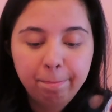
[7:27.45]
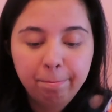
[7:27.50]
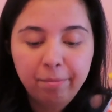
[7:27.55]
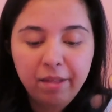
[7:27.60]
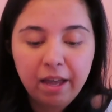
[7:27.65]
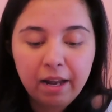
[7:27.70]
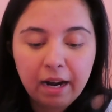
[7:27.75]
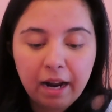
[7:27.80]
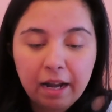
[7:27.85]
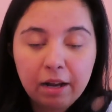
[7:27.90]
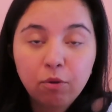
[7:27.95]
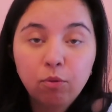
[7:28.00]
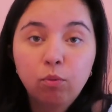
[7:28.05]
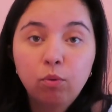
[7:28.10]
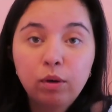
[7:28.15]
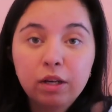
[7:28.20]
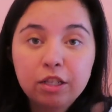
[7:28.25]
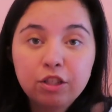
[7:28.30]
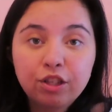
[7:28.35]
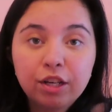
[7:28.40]
that I
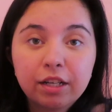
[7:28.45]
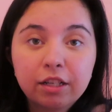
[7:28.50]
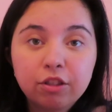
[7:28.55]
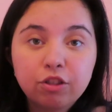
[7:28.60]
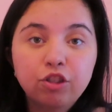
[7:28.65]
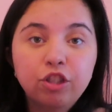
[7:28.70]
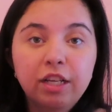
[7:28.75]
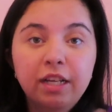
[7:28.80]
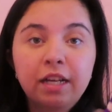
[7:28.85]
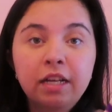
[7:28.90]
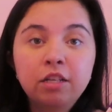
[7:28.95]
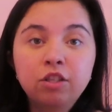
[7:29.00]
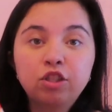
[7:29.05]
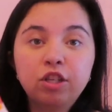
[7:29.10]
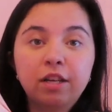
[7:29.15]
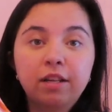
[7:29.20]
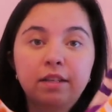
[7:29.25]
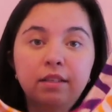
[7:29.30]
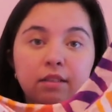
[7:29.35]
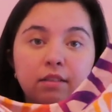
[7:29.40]
wish I could change,
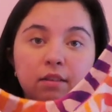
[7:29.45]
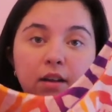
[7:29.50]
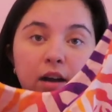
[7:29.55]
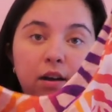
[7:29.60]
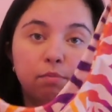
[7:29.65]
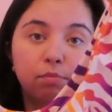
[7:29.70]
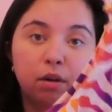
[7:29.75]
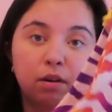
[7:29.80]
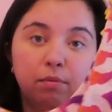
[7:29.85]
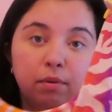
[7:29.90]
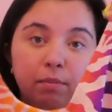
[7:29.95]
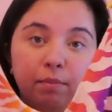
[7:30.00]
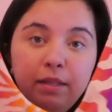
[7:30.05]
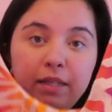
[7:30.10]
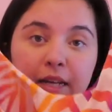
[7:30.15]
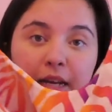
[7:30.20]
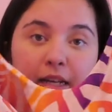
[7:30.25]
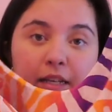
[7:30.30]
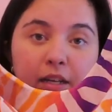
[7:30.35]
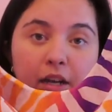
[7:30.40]
and I'll probably
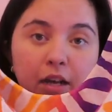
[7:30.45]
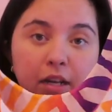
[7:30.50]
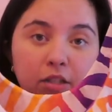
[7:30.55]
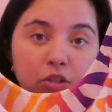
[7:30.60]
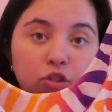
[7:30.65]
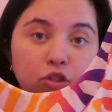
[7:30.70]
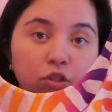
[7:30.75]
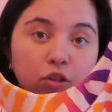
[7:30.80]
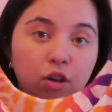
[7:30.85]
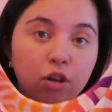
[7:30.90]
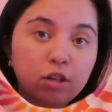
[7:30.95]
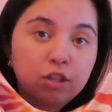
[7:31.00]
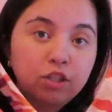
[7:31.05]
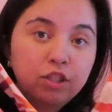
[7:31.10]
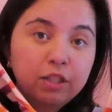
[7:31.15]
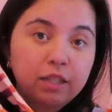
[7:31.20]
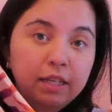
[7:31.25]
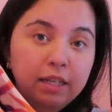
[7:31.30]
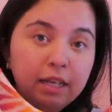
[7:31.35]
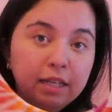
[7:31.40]
get an extra large
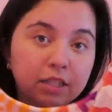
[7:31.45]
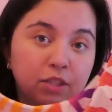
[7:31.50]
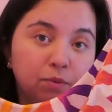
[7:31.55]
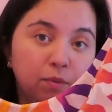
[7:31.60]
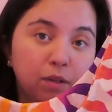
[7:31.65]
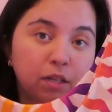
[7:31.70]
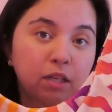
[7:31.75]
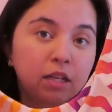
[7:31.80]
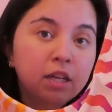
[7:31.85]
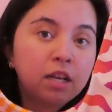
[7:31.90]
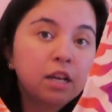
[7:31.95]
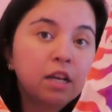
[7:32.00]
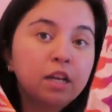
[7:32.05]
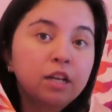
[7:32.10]
in the next one